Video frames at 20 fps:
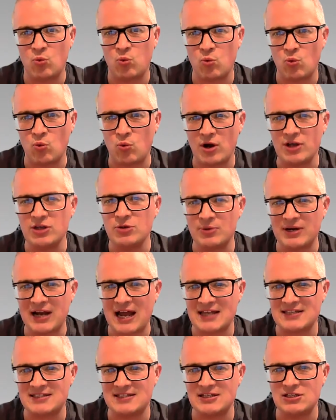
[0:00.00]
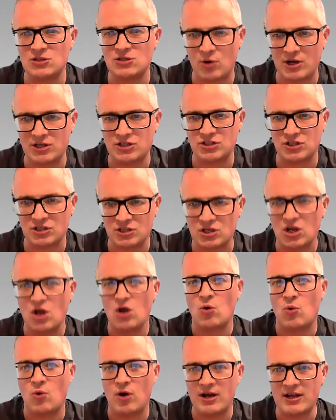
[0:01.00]
why you would ask these questions,
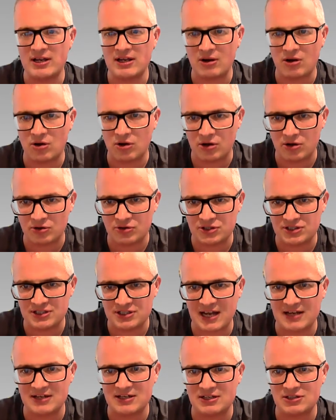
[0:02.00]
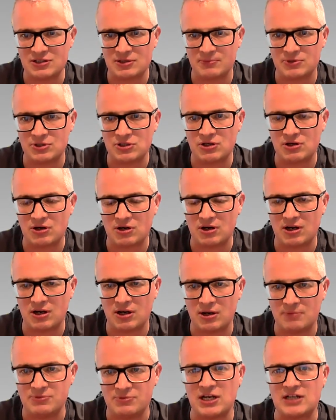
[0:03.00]
why understanding someone's
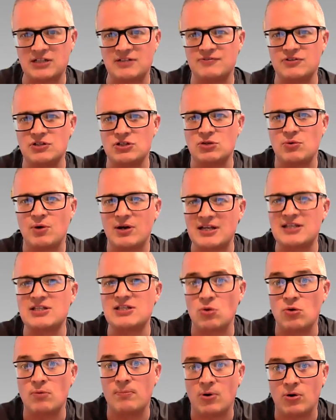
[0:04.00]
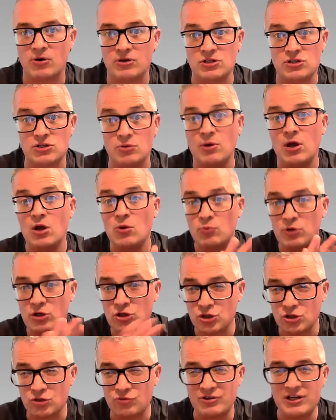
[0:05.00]
objectives and so on is so important. So we'll
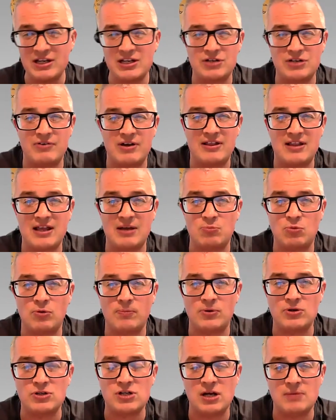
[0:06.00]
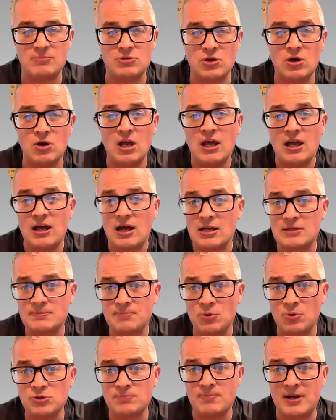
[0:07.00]
just reiterate that one more time. So I
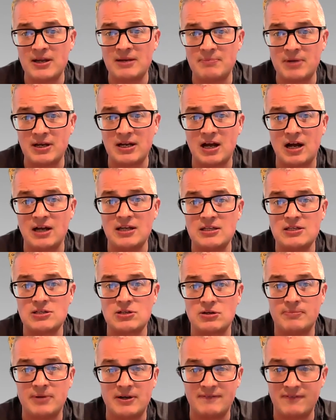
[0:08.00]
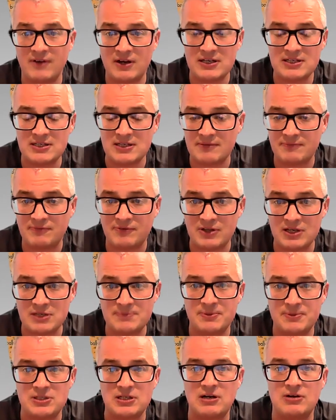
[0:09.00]
suppose my guidance or my advice for this
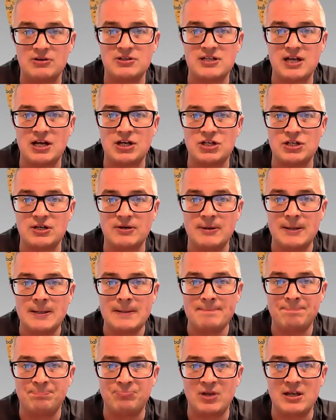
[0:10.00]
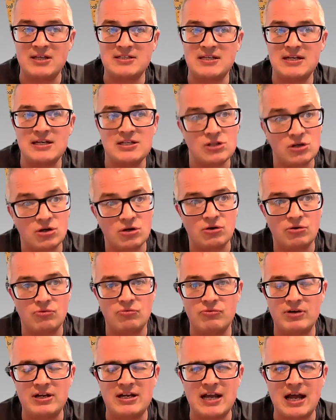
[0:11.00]
particular section is it is a good
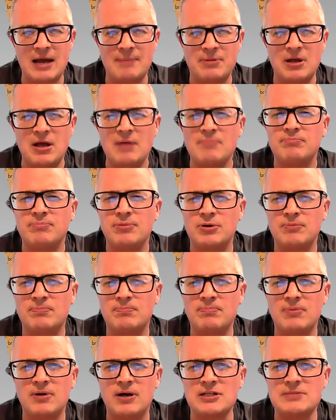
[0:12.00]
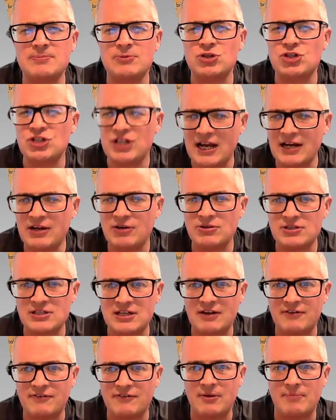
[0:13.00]
recap, but I suppose check
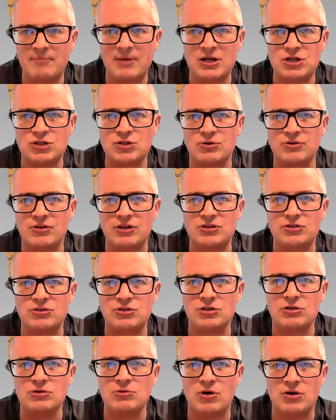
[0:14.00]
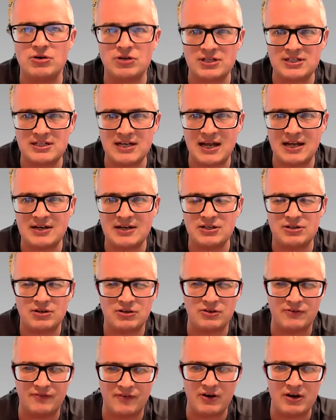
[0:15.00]
yourself and make sure that you do understand and that
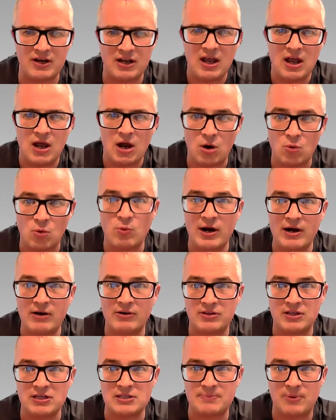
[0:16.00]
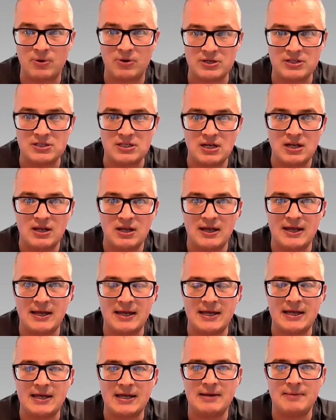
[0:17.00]
you're very aware at this point
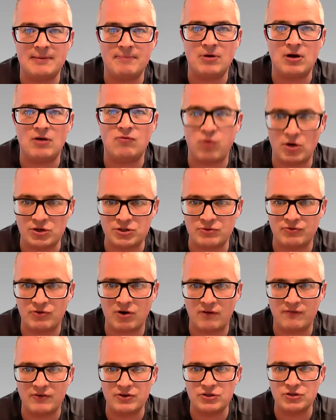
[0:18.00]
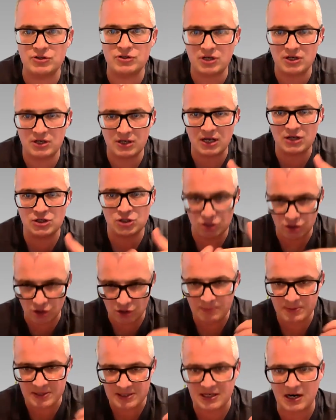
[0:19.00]
of what you've covered. It should
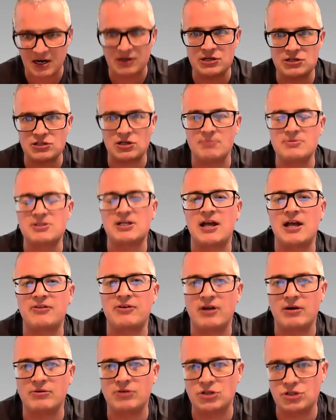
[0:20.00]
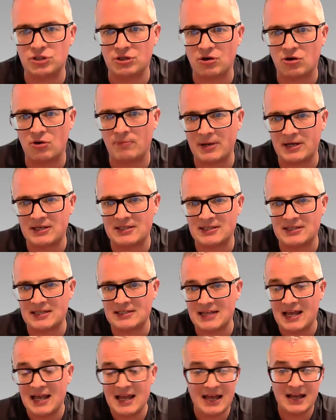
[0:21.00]
be starting to come together now and it should all make sense.
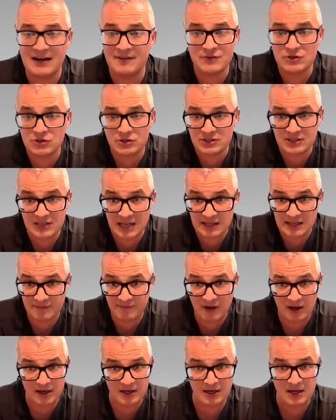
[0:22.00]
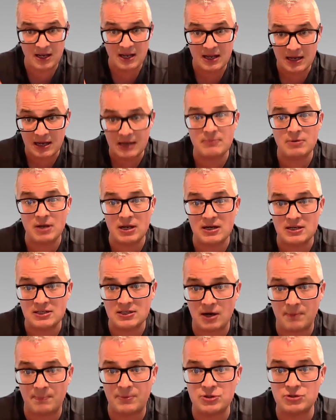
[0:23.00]
And if it doesn't, that's fine. It is an
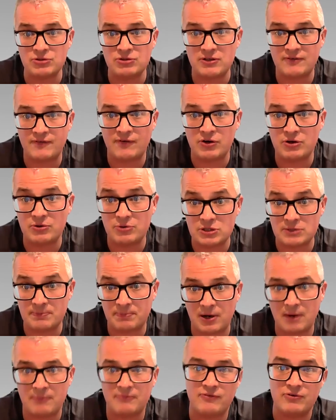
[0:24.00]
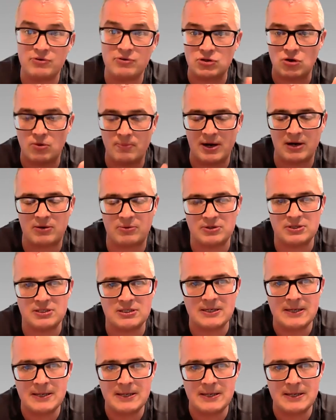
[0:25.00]
opportunity for you and it's a prompt for you to go backwards.